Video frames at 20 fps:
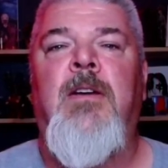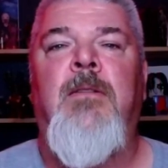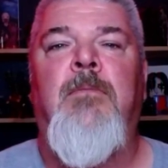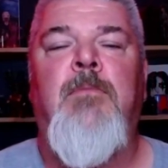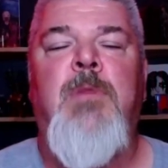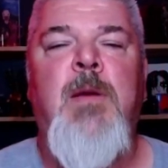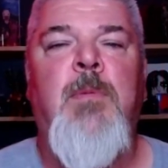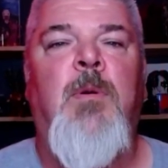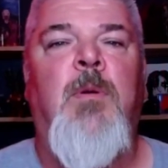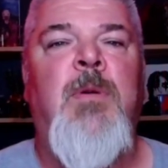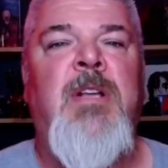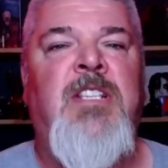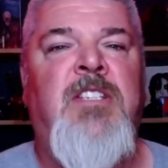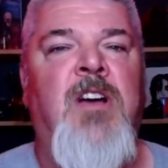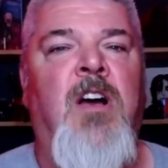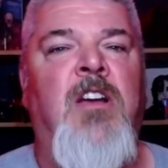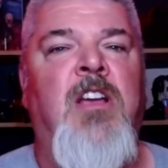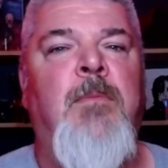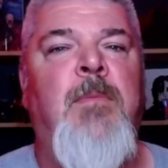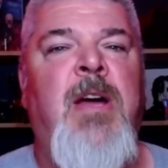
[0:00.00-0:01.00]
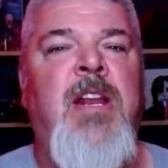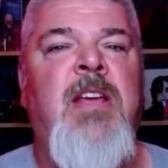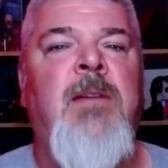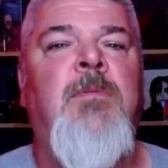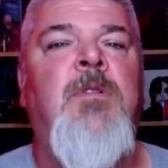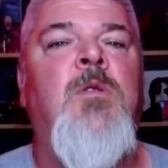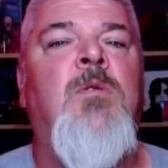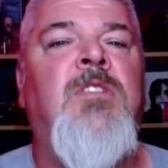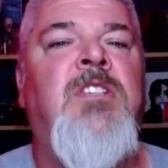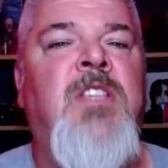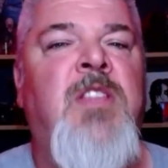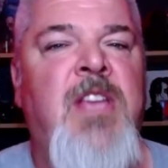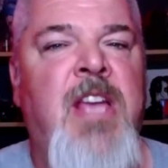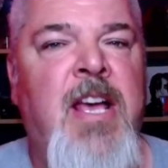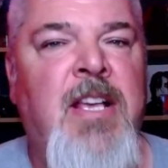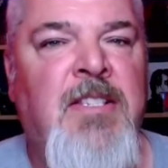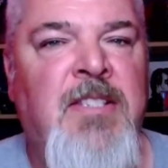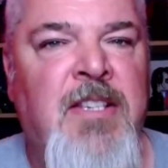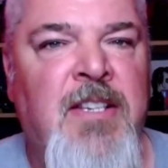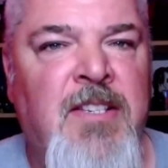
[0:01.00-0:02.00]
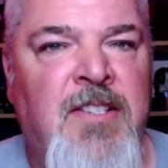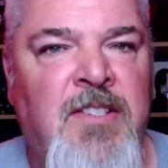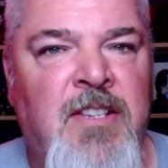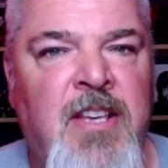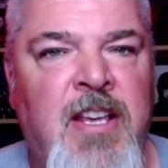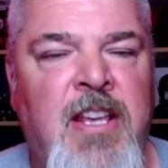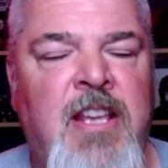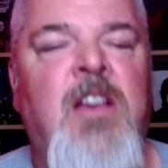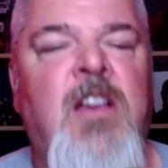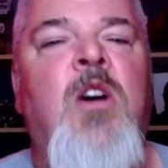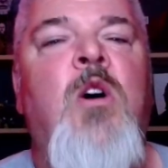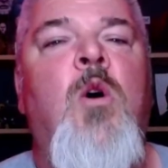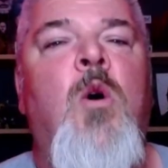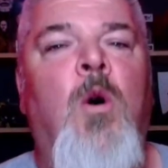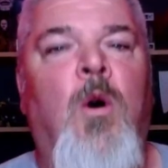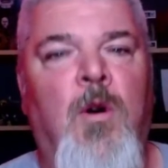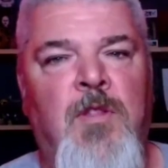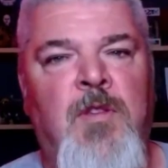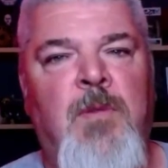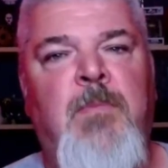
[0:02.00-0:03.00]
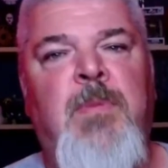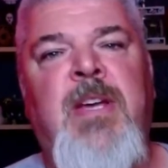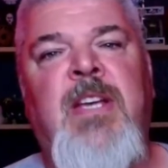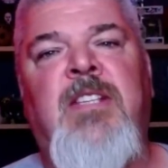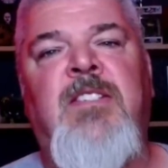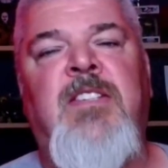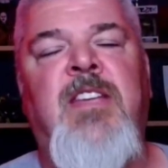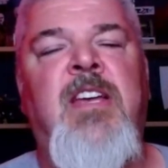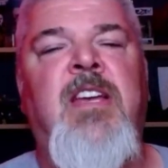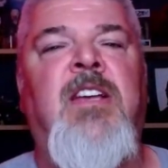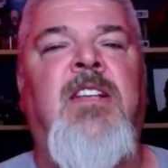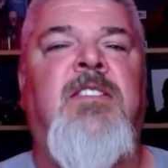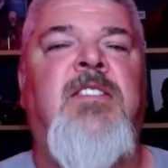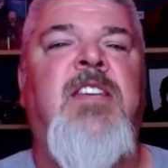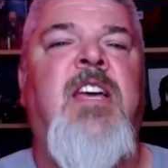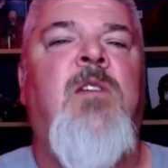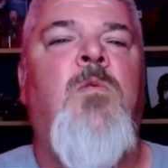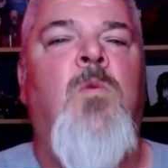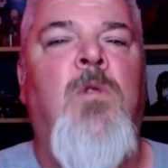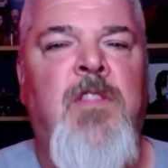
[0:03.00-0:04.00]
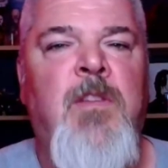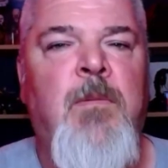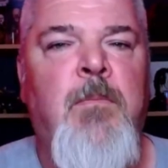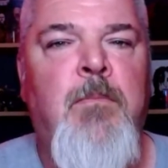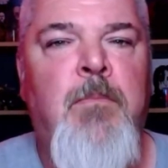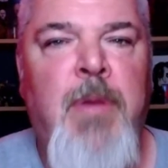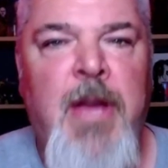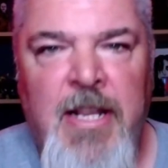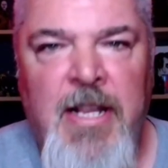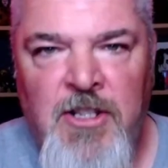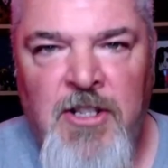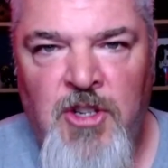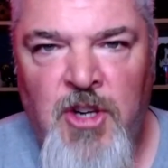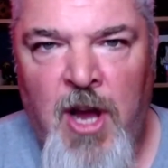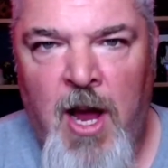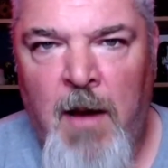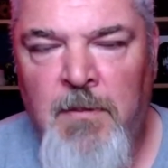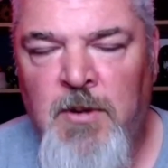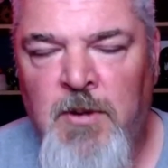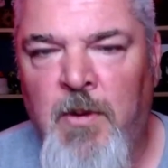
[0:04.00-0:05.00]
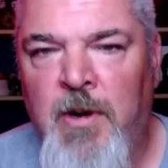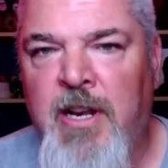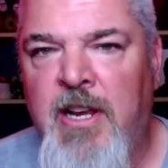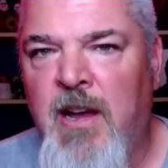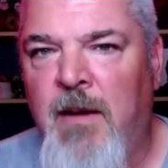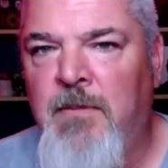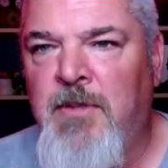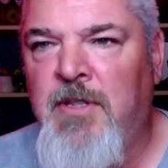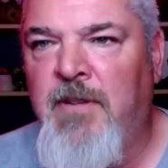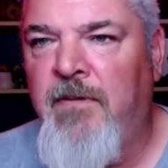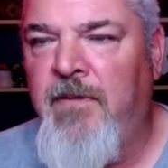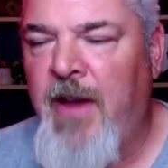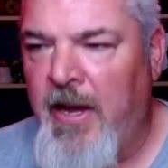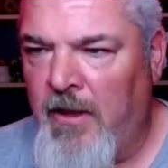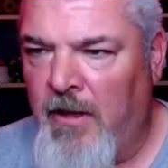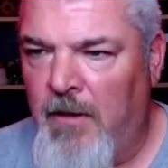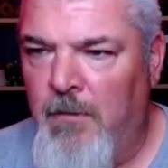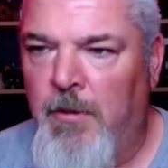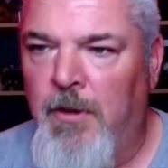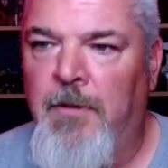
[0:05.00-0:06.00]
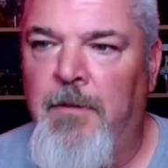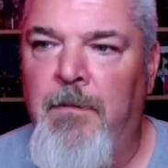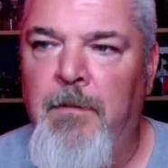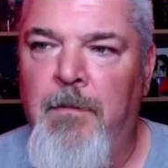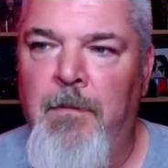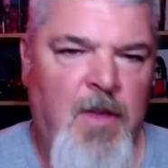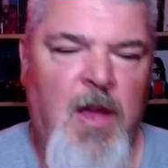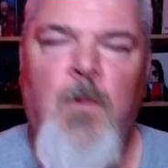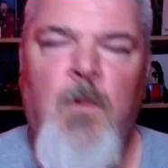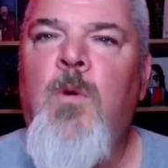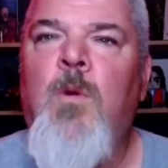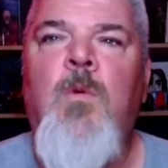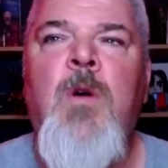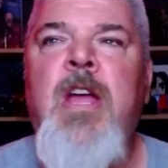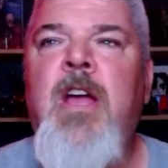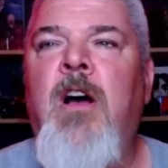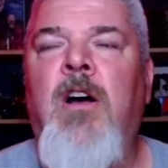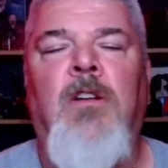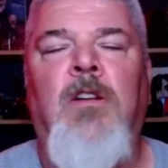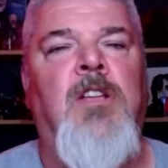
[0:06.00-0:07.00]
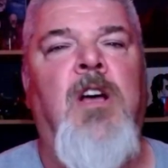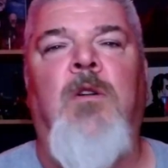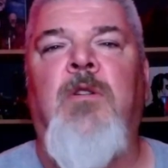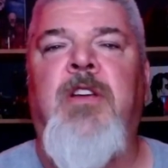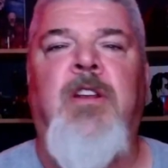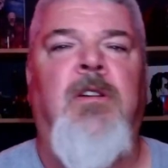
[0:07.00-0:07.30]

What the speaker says: People have been talking about him going to the SEC or the Big Ten and take one of the big jobs when it comes available. And we all know,